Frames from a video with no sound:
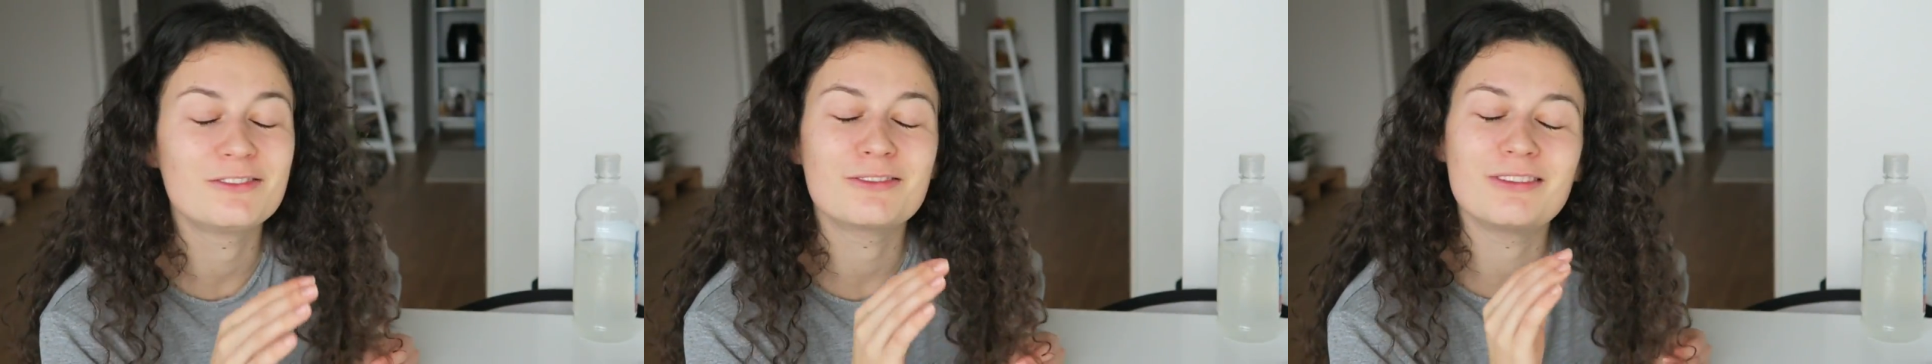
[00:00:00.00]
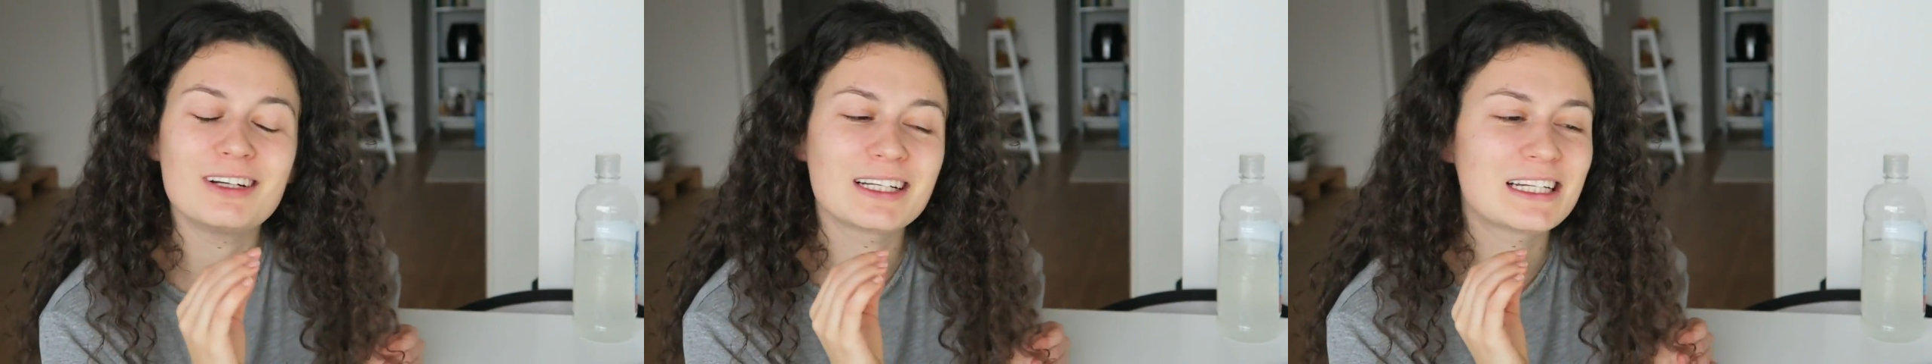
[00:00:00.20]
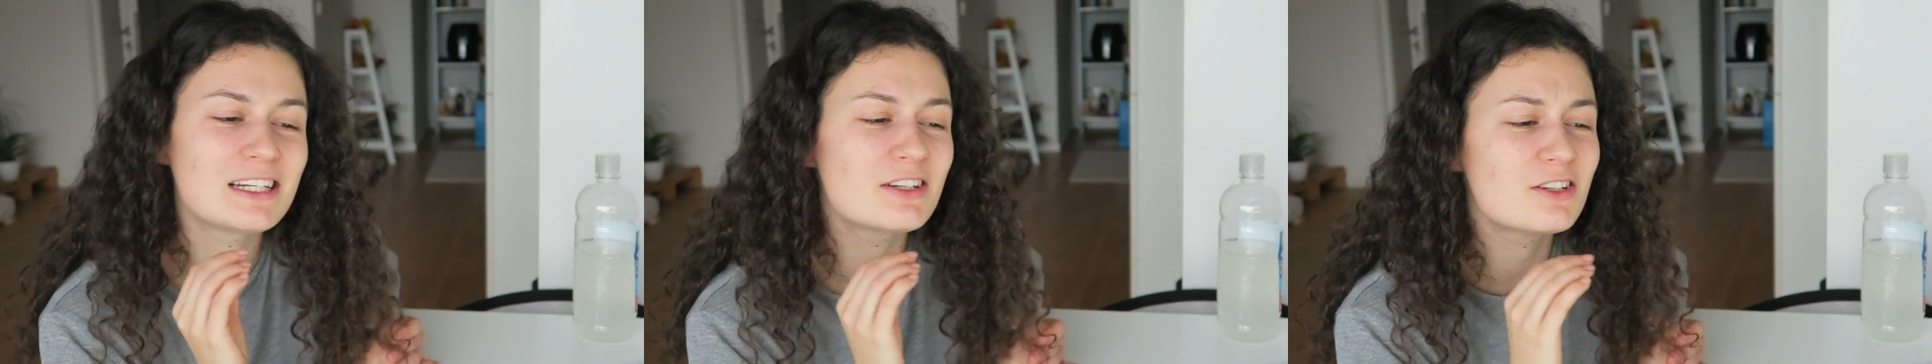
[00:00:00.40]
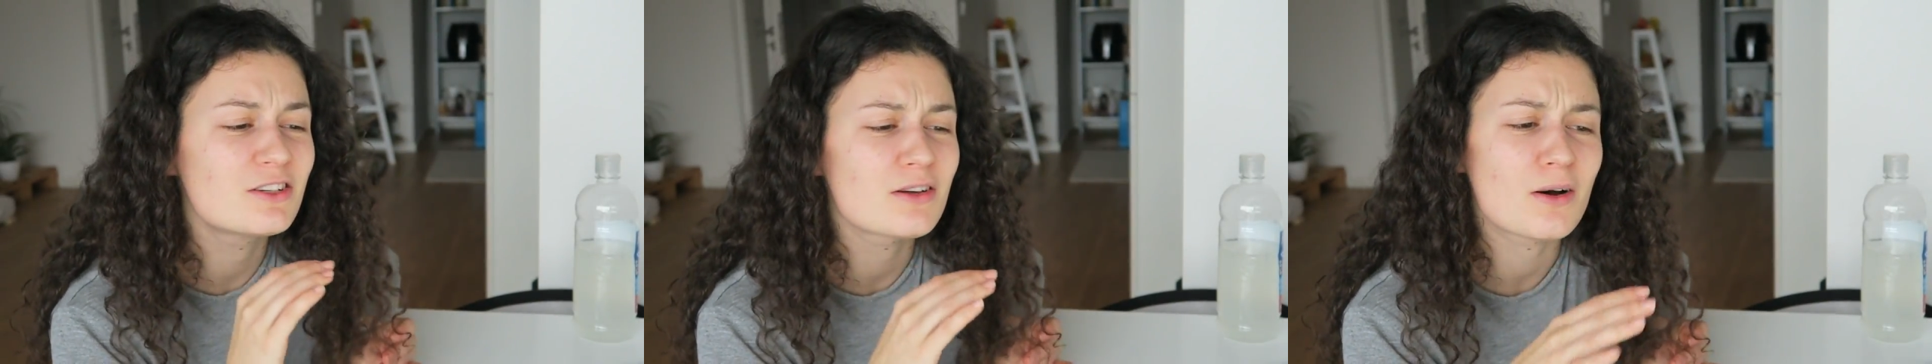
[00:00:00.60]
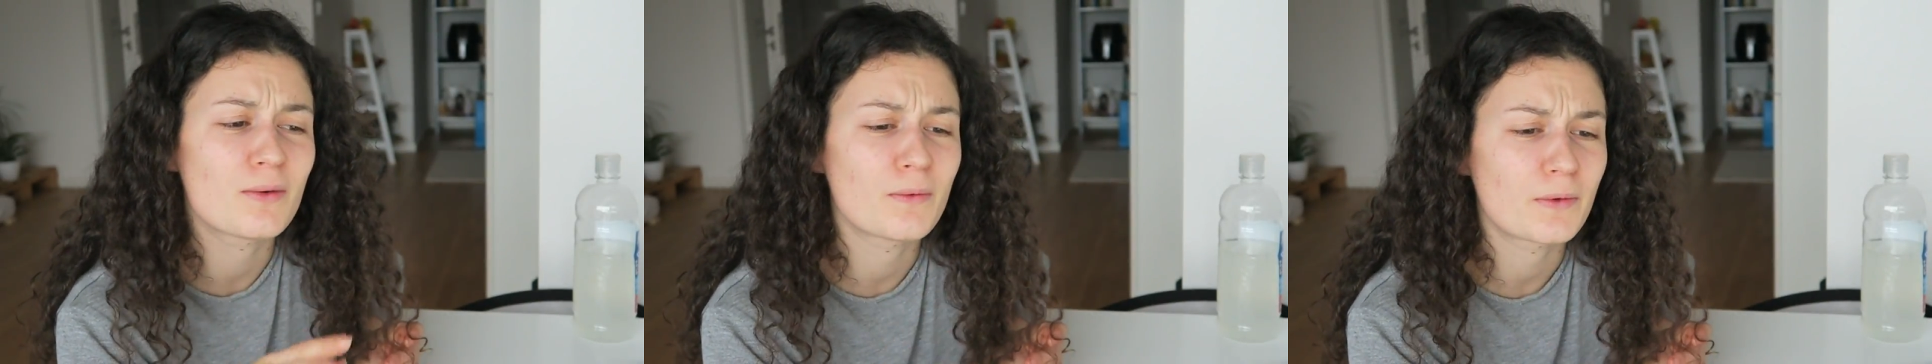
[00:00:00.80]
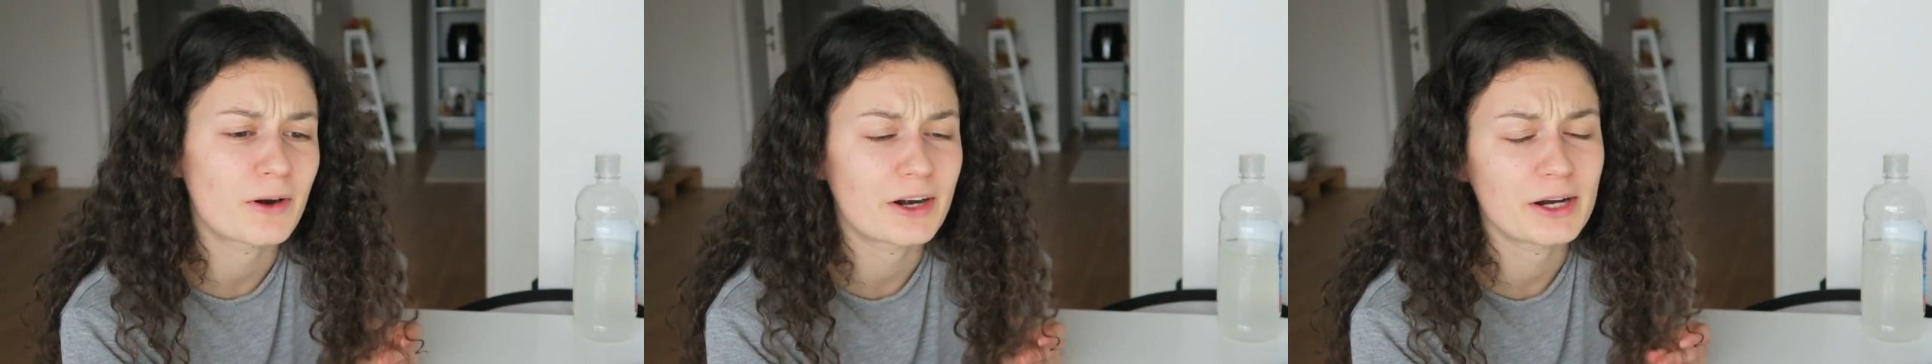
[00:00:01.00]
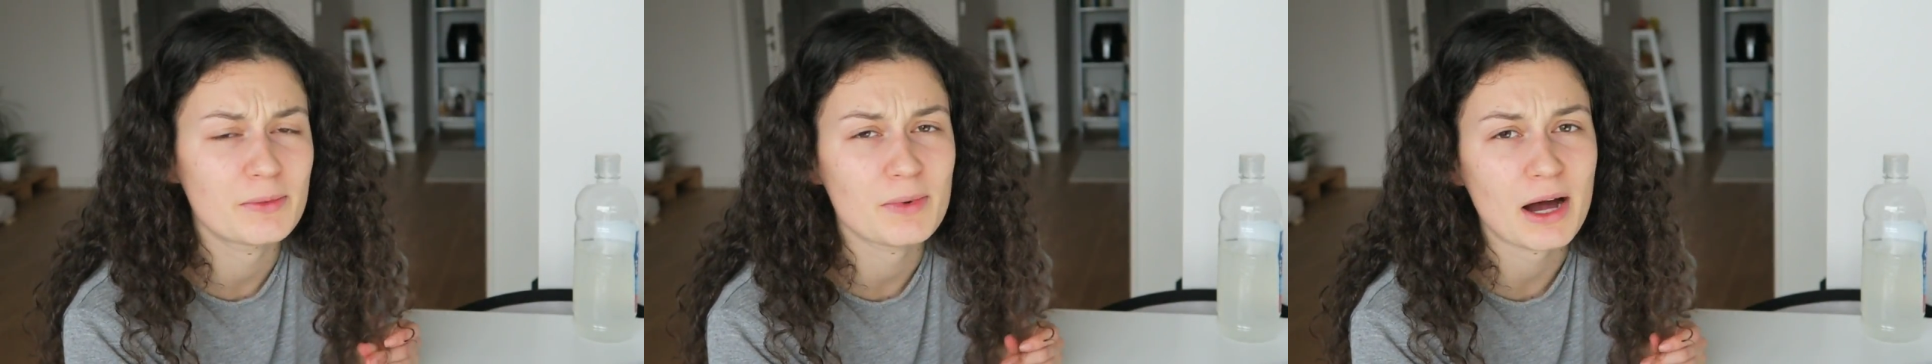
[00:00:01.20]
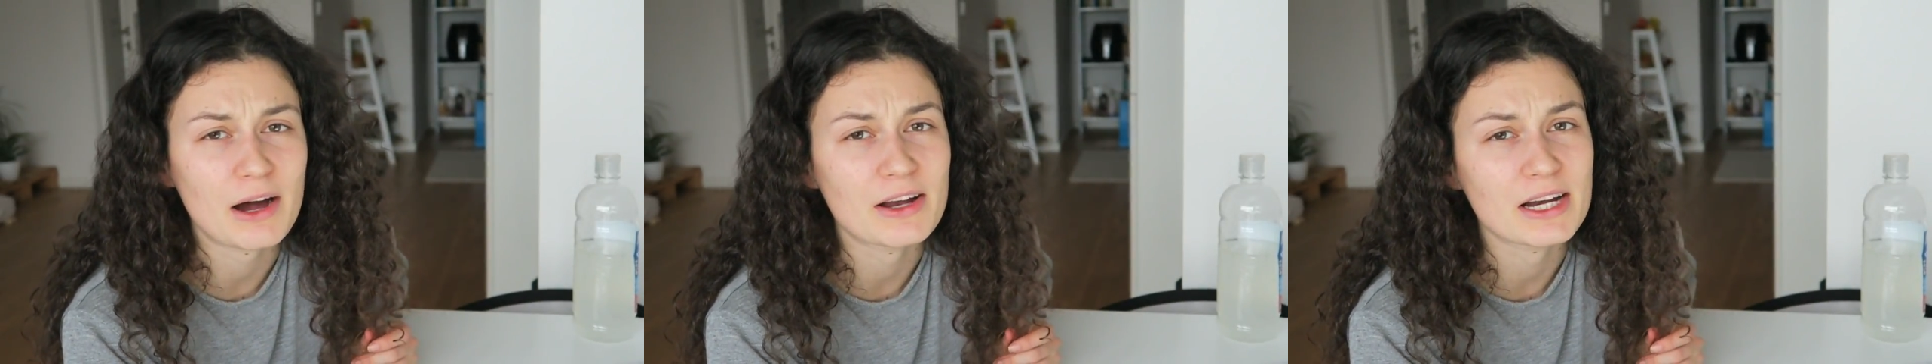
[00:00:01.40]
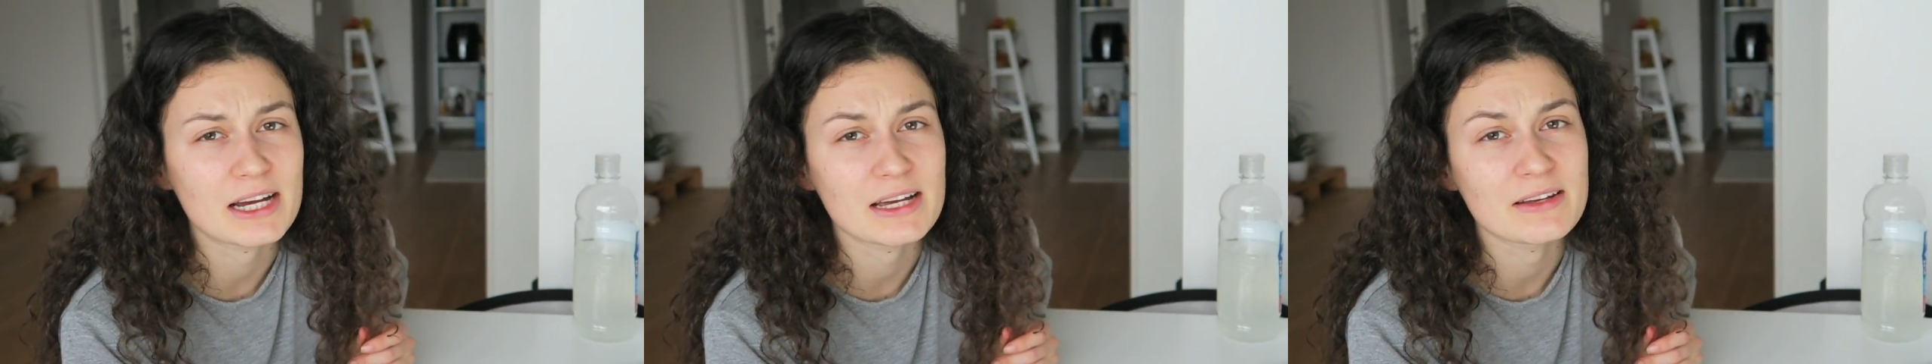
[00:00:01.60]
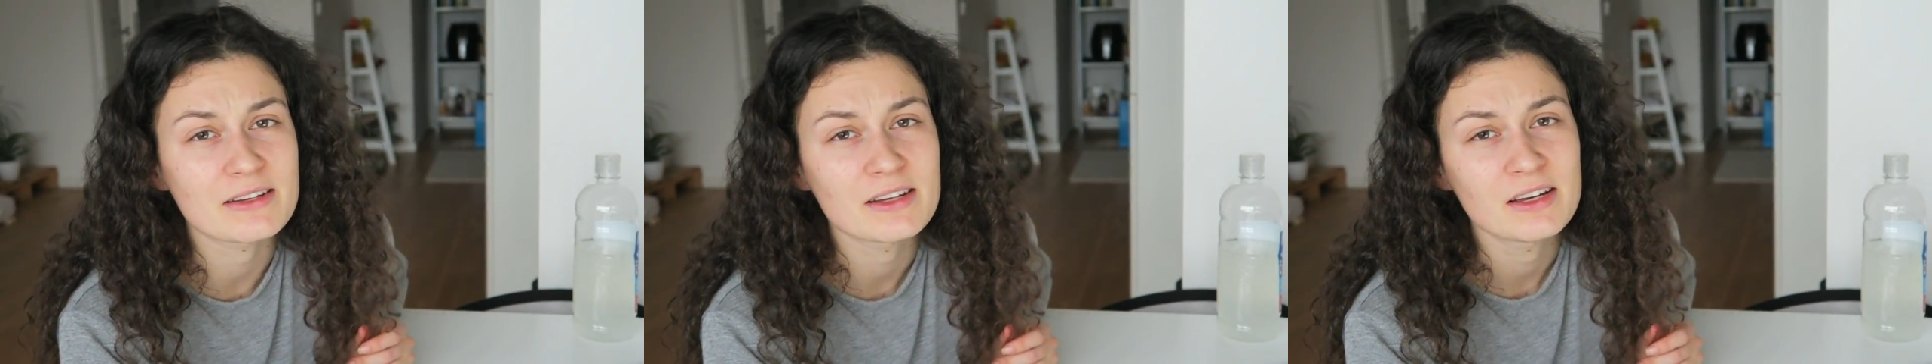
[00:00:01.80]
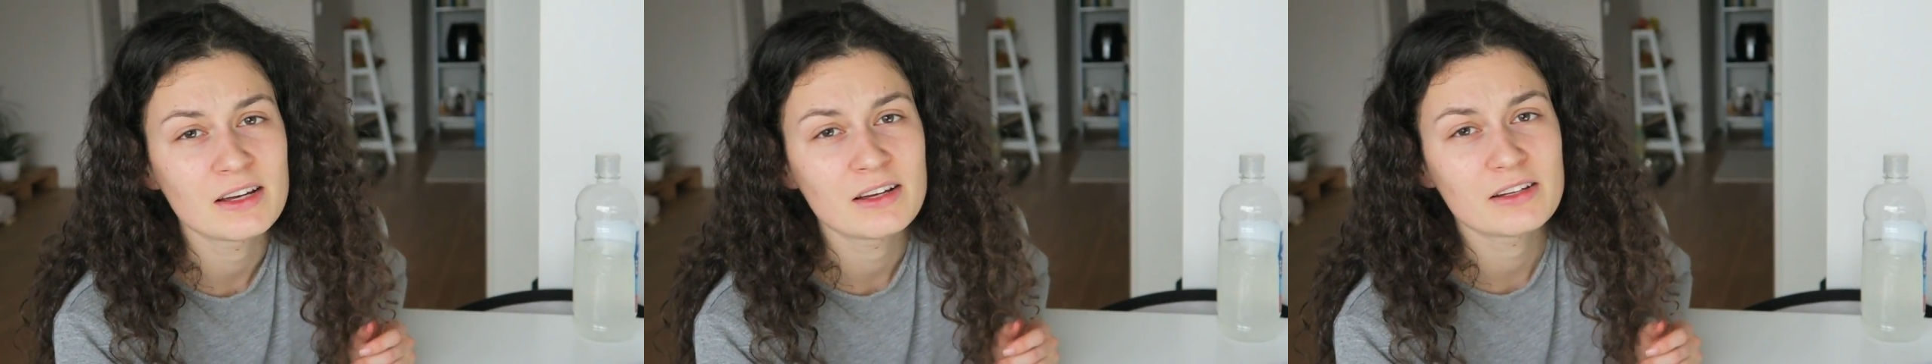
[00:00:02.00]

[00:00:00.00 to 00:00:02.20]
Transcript: really don't worry about it.